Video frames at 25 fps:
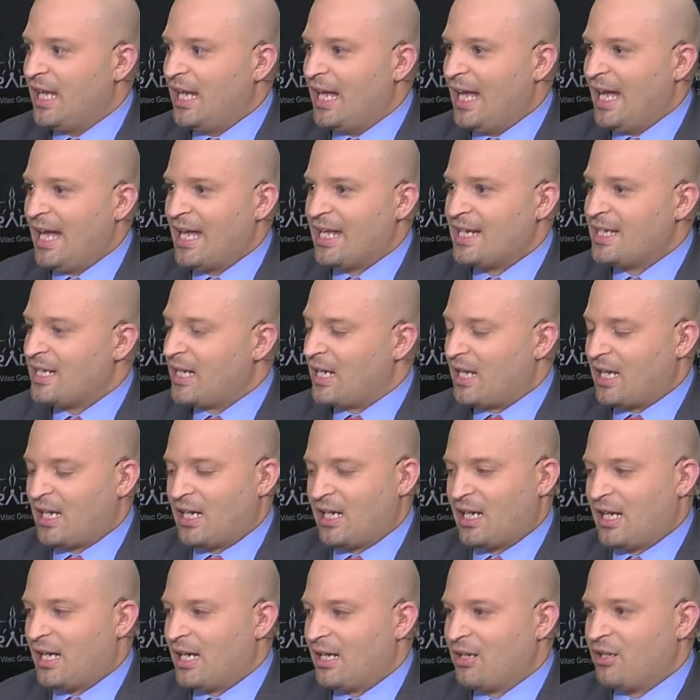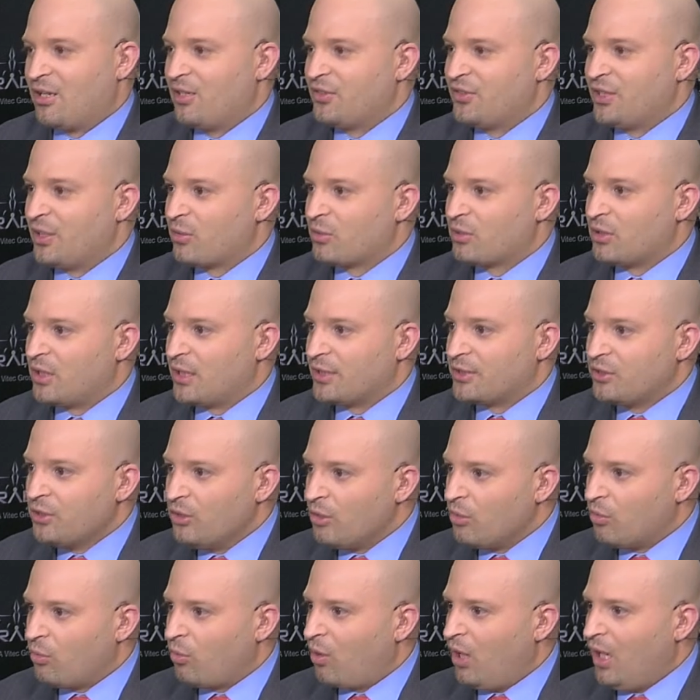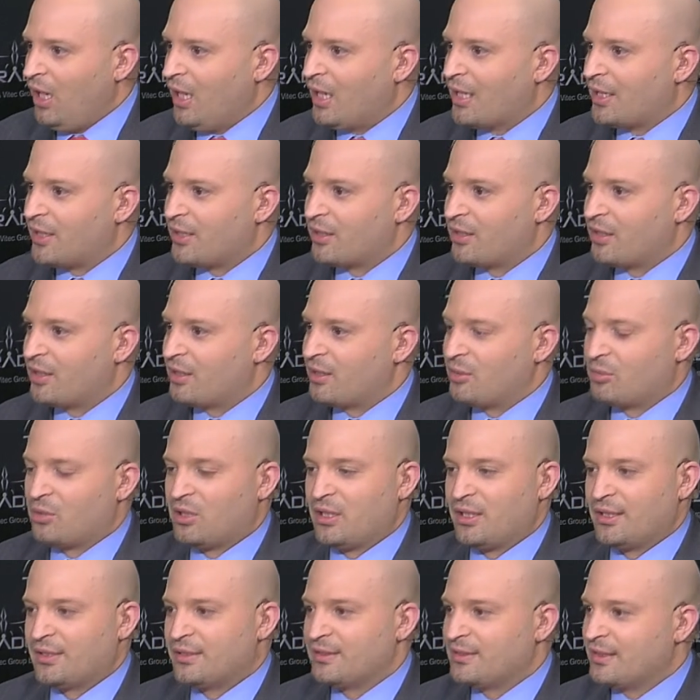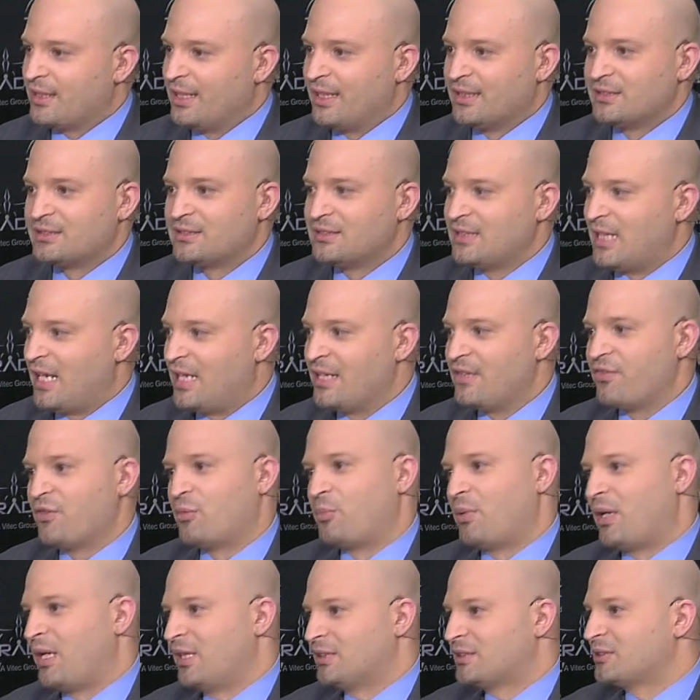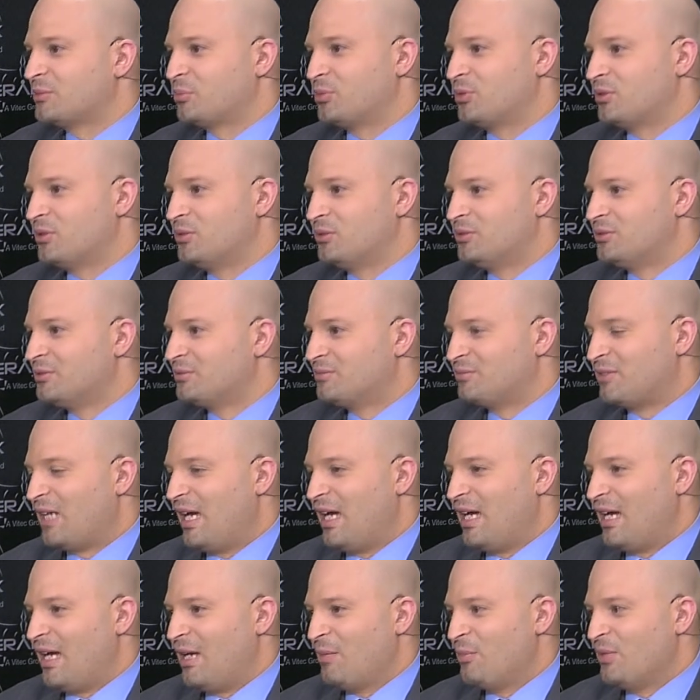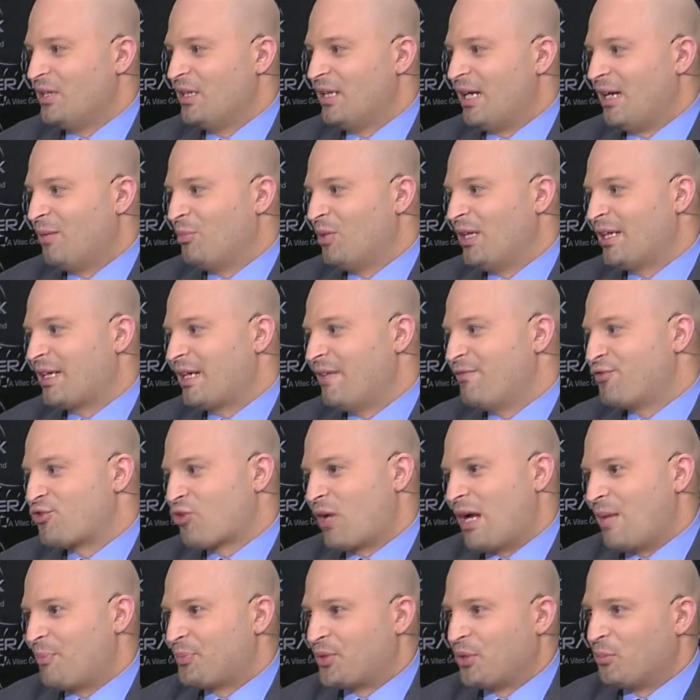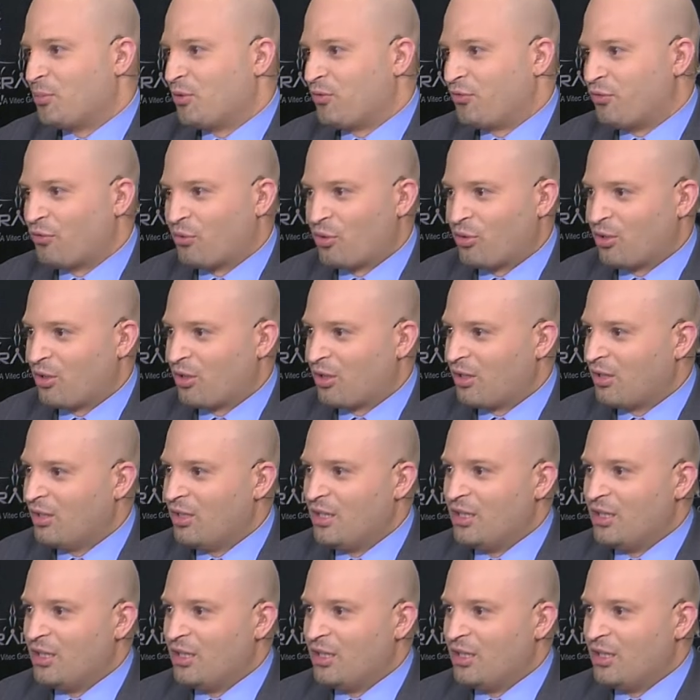And they were like, no, why? And I'm like, it's not even possible. I mean, I'm like, I've dropped them before.